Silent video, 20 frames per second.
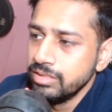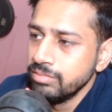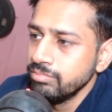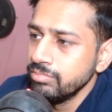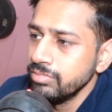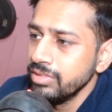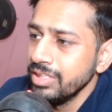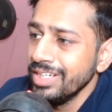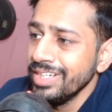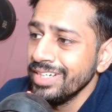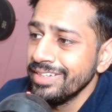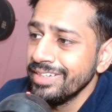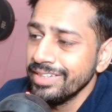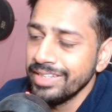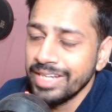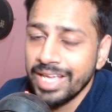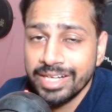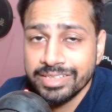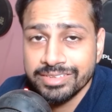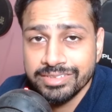really
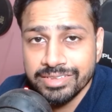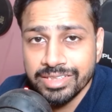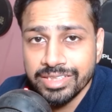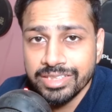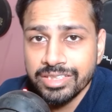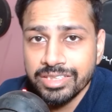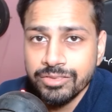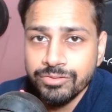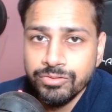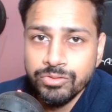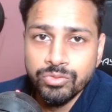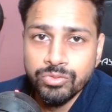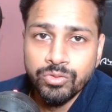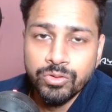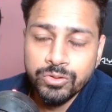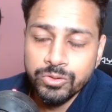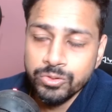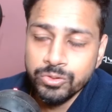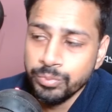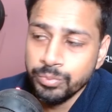relaxing if you
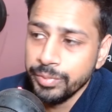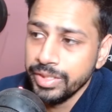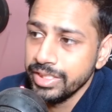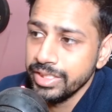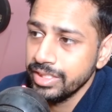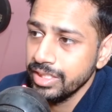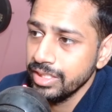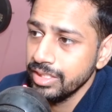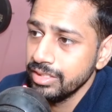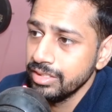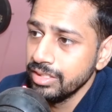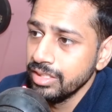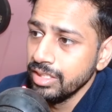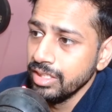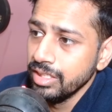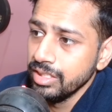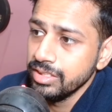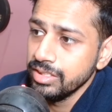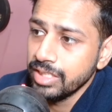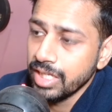want to maintain
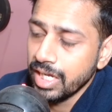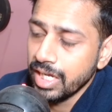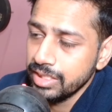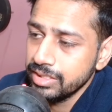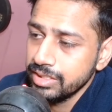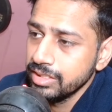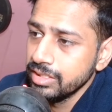that.